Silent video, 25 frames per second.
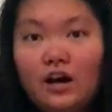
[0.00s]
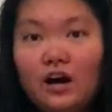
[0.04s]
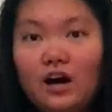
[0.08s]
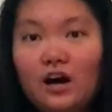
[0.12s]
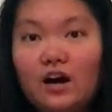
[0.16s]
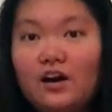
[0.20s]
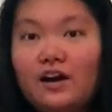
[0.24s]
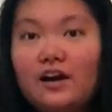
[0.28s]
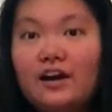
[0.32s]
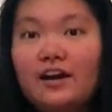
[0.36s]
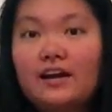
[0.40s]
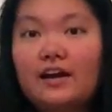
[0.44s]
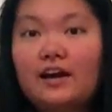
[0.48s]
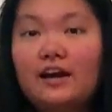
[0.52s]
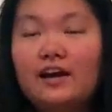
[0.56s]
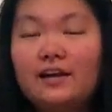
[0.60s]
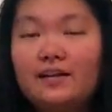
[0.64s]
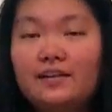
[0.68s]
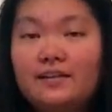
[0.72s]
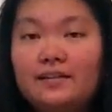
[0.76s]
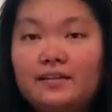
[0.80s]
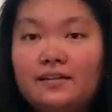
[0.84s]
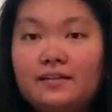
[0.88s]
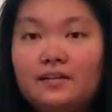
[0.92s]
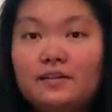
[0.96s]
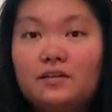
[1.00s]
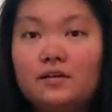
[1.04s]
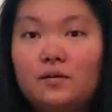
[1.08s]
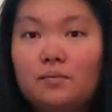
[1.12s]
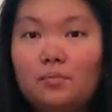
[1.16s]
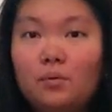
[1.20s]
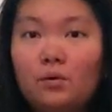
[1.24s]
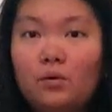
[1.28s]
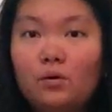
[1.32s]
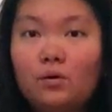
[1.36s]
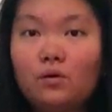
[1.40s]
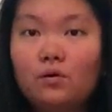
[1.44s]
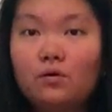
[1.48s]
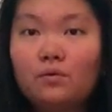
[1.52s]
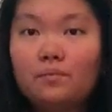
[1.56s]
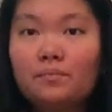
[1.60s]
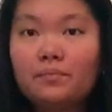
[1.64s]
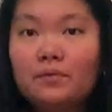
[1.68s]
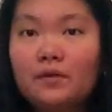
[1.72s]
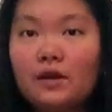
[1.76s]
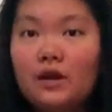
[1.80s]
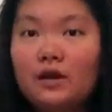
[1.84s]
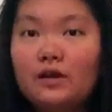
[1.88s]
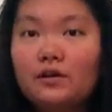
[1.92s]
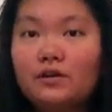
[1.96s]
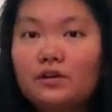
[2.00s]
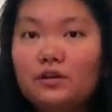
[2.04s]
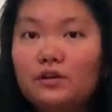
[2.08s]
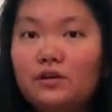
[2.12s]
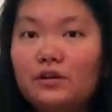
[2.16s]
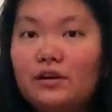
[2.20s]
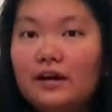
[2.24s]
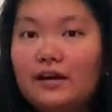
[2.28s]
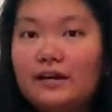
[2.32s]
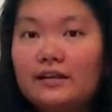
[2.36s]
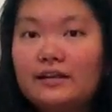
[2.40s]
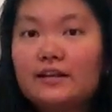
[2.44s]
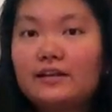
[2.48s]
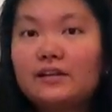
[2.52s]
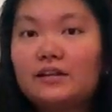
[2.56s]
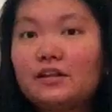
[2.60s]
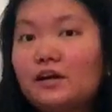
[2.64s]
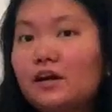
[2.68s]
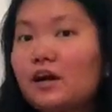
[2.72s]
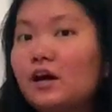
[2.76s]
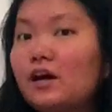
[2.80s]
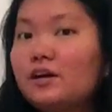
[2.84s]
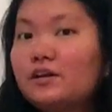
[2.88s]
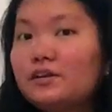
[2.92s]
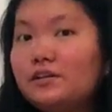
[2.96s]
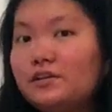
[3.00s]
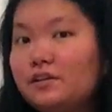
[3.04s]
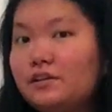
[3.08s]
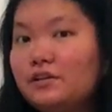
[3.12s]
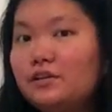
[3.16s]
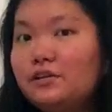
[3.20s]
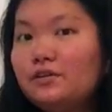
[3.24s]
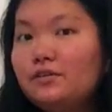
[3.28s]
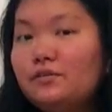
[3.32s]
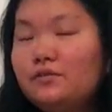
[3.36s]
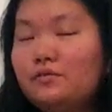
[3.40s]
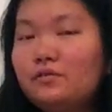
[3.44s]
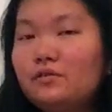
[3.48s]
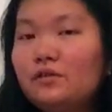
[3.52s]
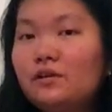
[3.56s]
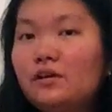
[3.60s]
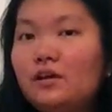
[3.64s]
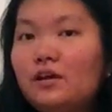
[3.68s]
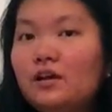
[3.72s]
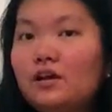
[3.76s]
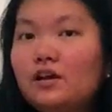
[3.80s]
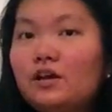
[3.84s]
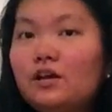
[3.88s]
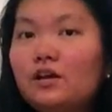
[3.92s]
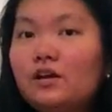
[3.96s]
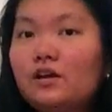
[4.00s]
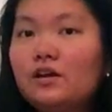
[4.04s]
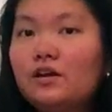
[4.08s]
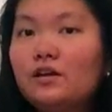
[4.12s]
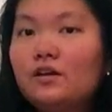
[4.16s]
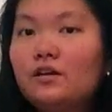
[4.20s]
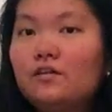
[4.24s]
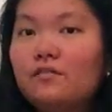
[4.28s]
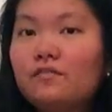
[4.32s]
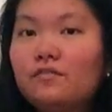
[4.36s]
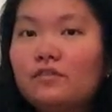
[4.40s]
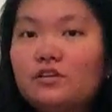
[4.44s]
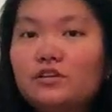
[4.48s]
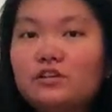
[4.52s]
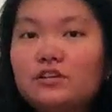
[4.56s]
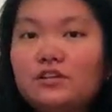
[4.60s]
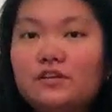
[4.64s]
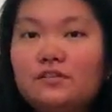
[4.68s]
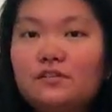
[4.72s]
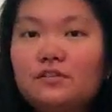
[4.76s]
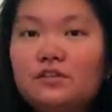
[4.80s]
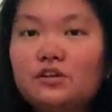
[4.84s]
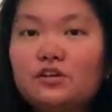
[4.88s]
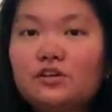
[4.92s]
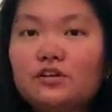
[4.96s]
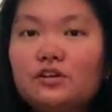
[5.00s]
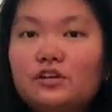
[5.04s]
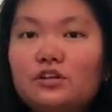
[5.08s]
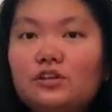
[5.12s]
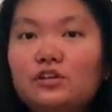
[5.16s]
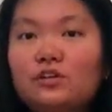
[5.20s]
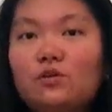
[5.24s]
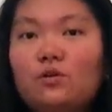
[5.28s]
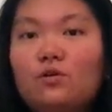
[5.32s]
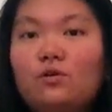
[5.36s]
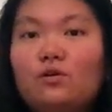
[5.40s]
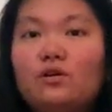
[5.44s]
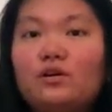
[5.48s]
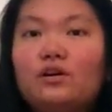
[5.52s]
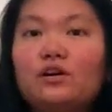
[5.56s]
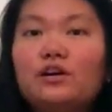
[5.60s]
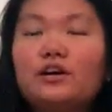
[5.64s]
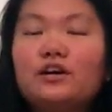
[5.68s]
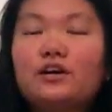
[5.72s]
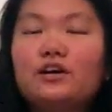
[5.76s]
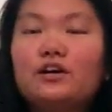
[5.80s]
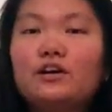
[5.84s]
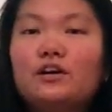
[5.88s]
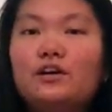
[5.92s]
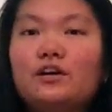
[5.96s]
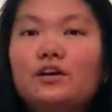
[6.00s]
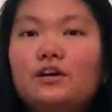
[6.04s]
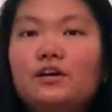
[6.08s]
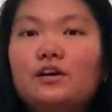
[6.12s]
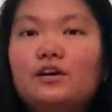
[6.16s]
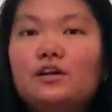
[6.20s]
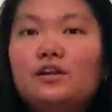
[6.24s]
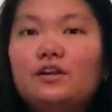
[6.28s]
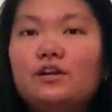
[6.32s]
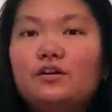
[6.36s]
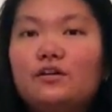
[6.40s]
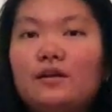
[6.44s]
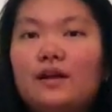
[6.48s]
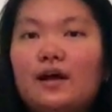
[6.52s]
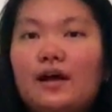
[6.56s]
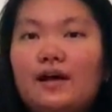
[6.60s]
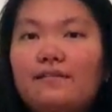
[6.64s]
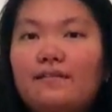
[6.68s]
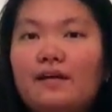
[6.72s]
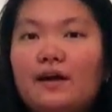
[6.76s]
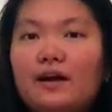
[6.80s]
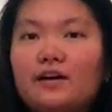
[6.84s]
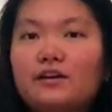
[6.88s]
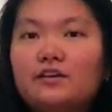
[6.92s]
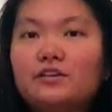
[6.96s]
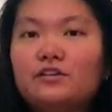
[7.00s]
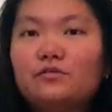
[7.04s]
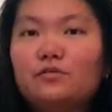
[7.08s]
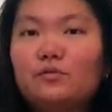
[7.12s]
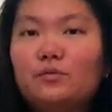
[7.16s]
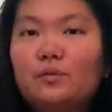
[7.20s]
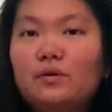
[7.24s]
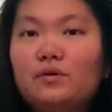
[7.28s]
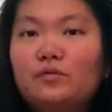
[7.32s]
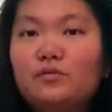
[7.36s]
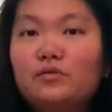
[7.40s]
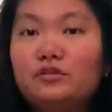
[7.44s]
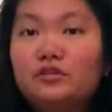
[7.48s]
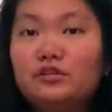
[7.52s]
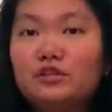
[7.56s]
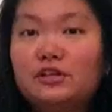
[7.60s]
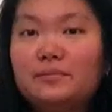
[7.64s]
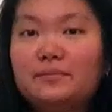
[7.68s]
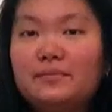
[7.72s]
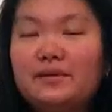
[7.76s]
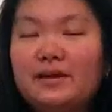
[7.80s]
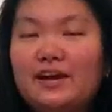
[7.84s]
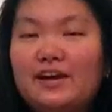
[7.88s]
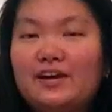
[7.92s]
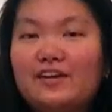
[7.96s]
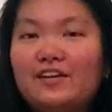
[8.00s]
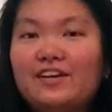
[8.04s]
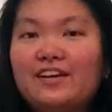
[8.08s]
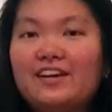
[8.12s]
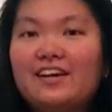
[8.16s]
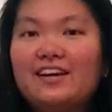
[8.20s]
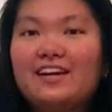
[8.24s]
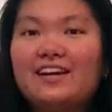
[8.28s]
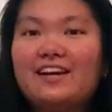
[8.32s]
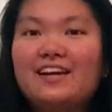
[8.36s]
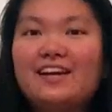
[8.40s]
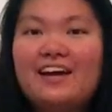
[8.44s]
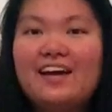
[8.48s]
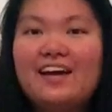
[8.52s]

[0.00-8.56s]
Alright guys, this is a poll. Do you guys like the cartoon version of The Grinch, or their live action one with Jim Carrey?